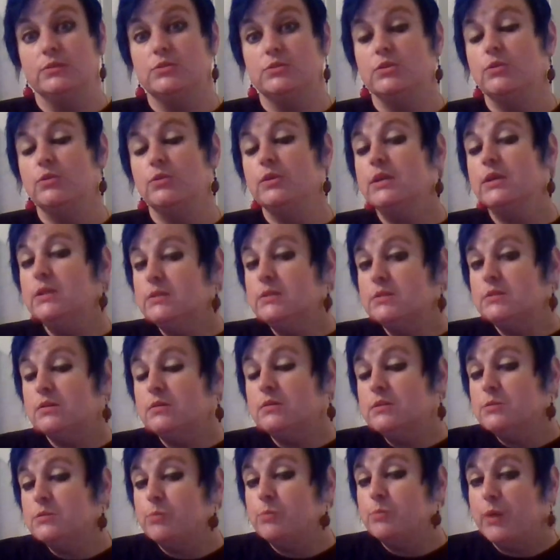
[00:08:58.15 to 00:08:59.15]
So it is
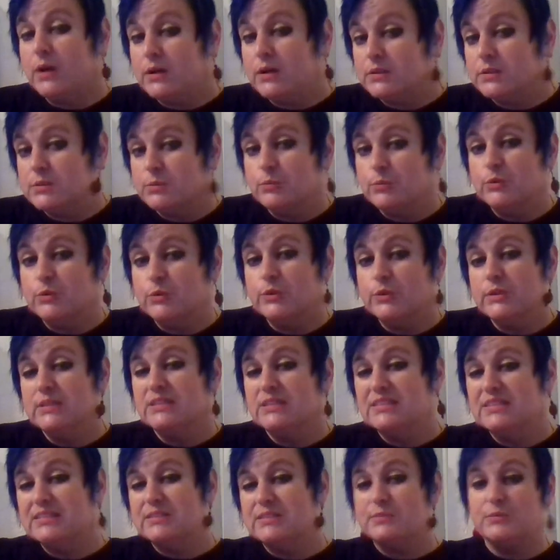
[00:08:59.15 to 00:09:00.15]
always possible that
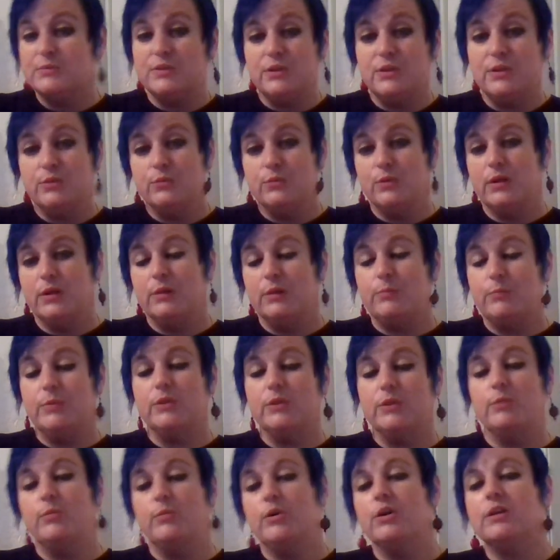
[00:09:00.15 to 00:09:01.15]
this, went up on
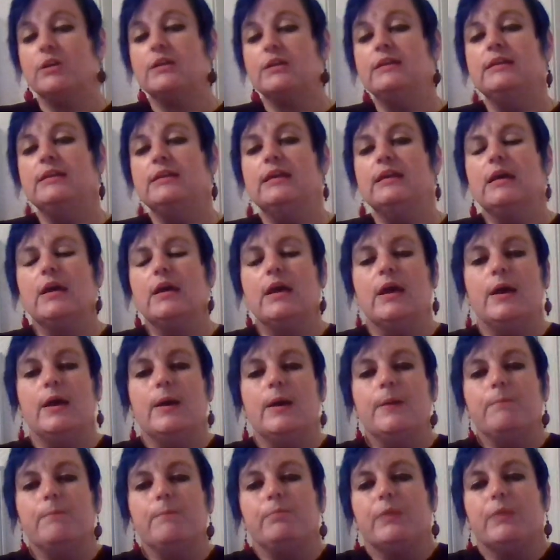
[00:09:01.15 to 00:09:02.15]
the market.
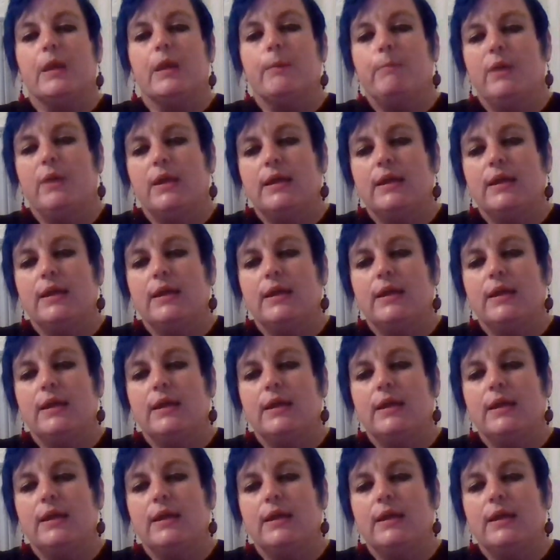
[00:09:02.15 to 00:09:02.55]
But